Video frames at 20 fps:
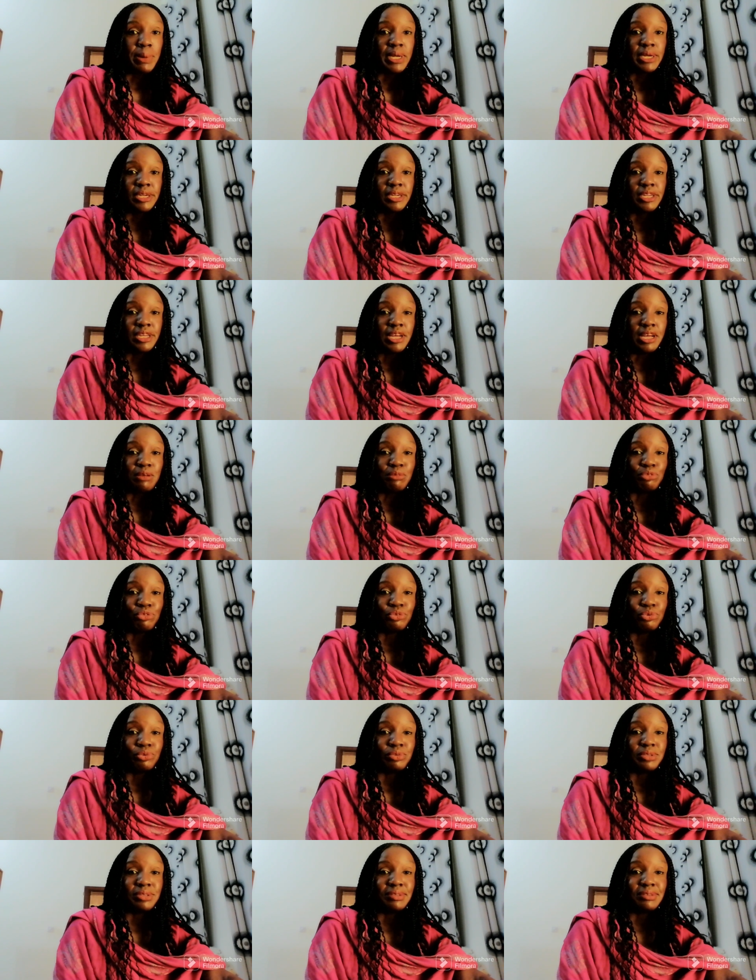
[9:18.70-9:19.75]
But it comes
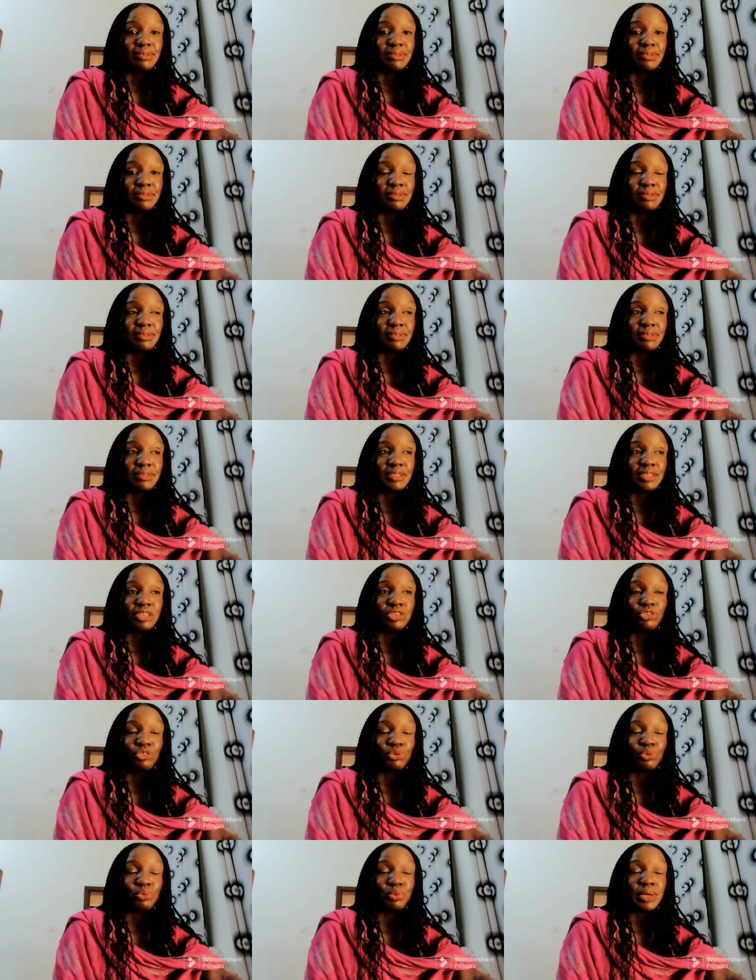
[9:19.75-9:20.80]
to this
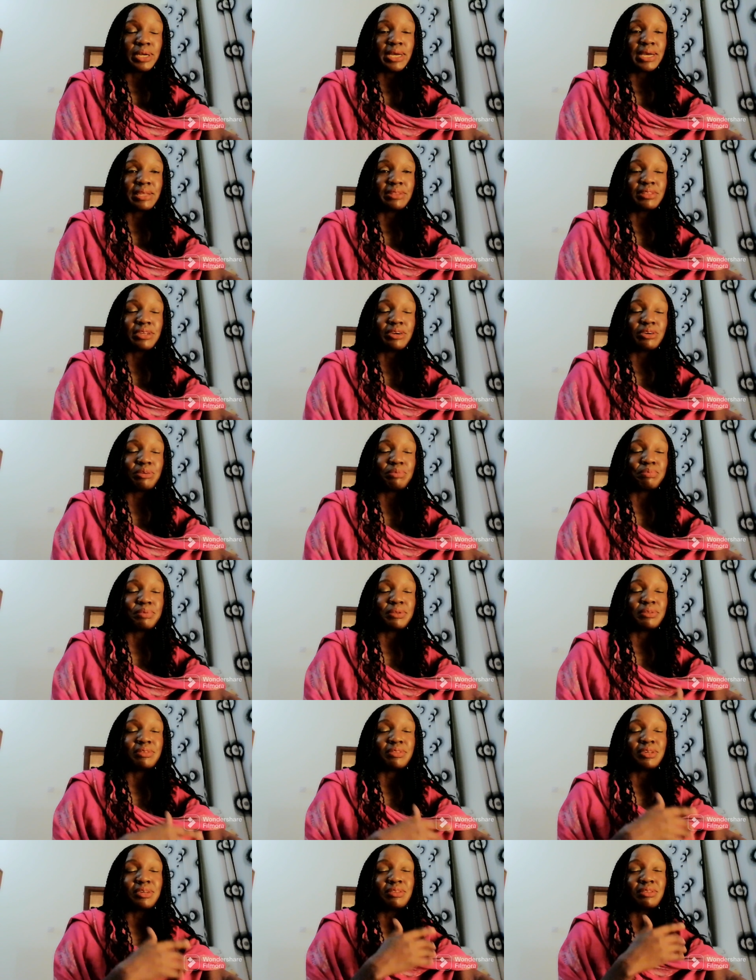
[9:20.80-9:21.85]
issue where a
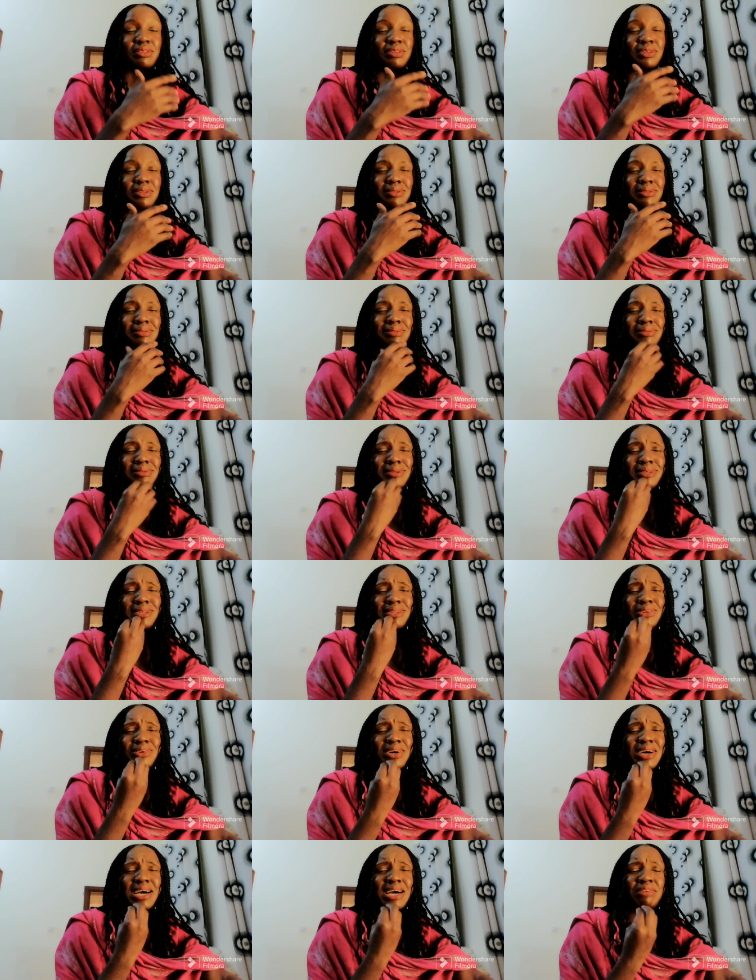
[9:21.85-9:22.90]
therapist doesn't,
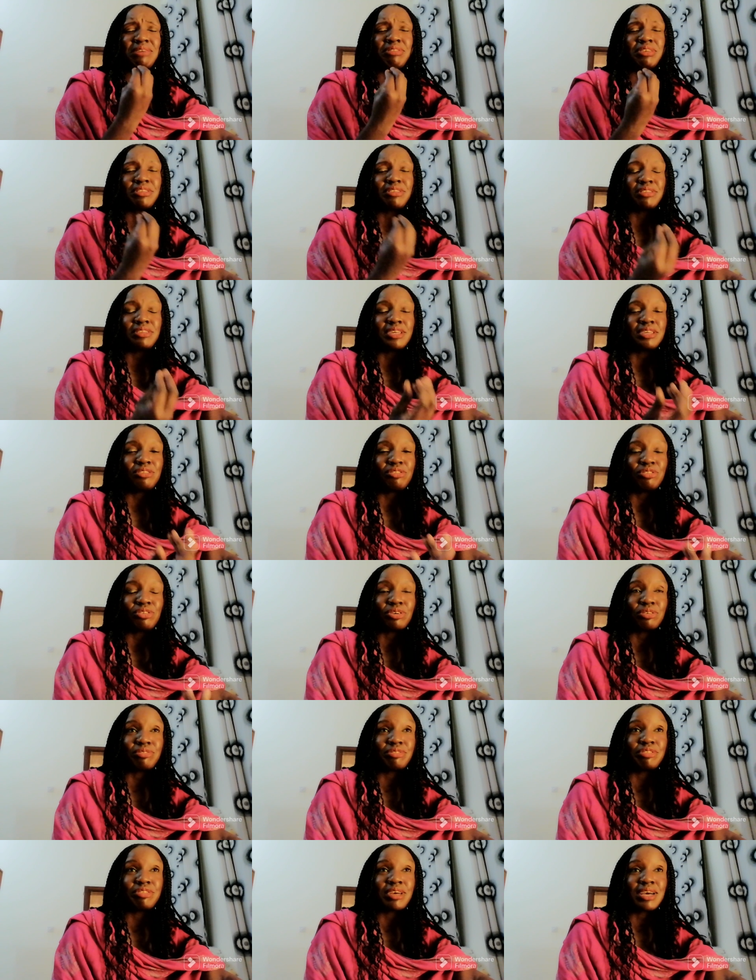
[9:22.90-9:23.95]
have a sense
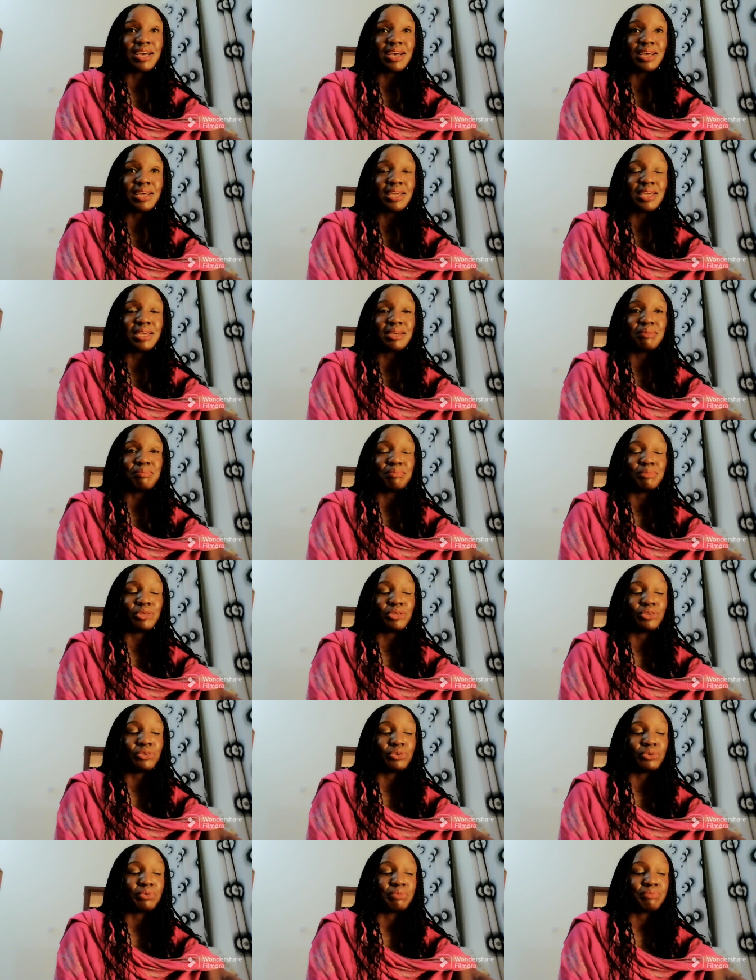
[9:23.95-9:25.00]
of time.
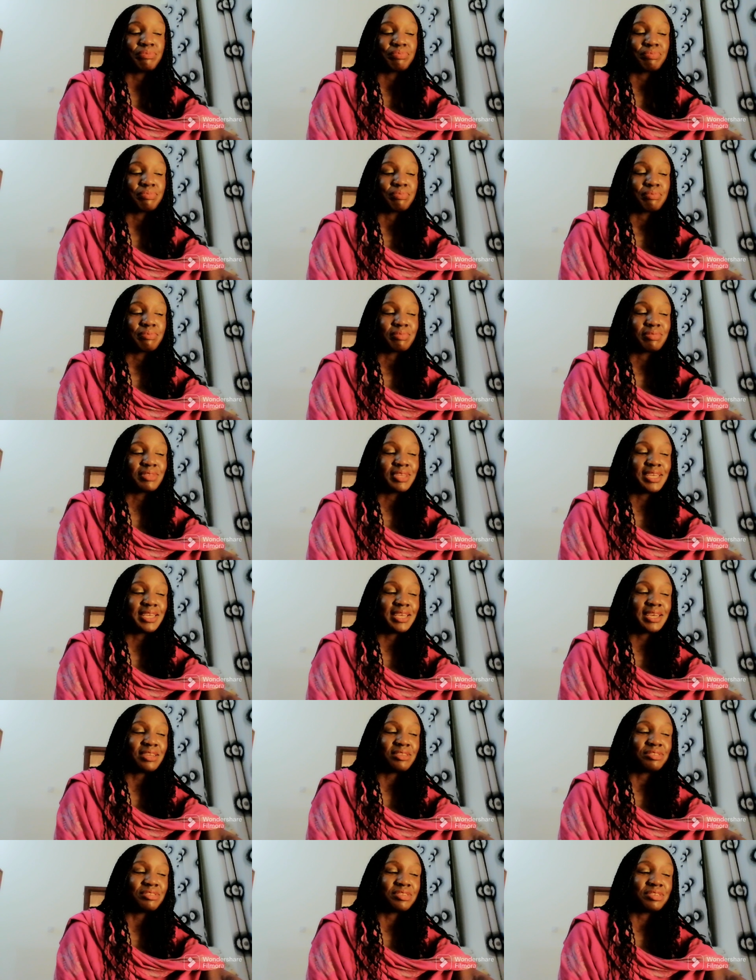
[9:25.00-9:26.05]
The
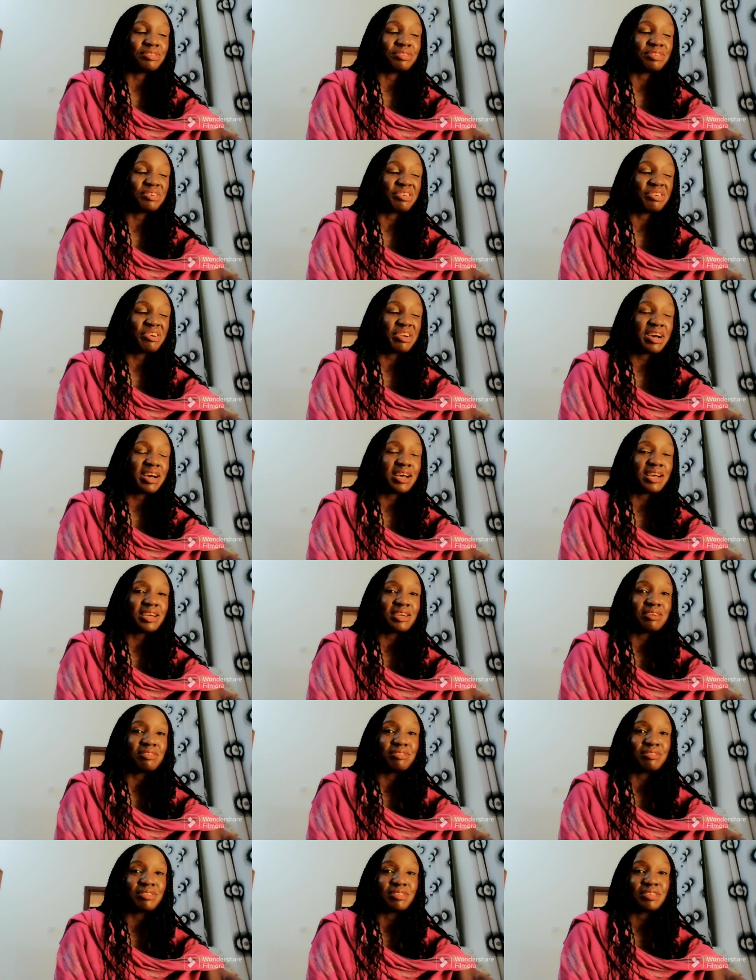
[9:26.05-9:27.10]
guest has
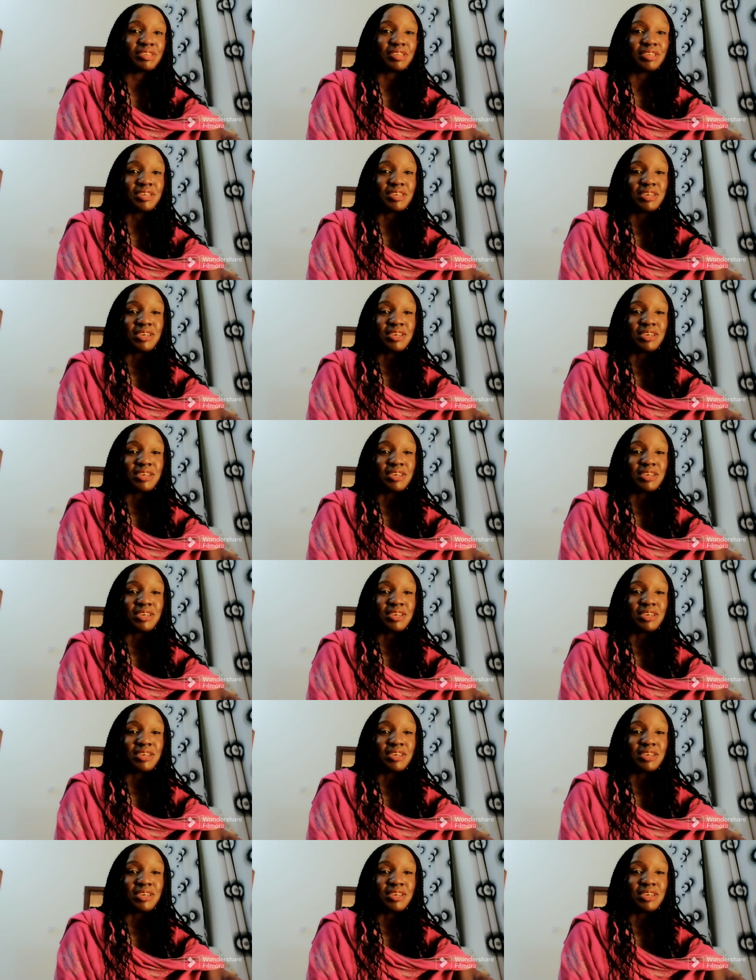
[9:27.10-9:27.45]
arrived,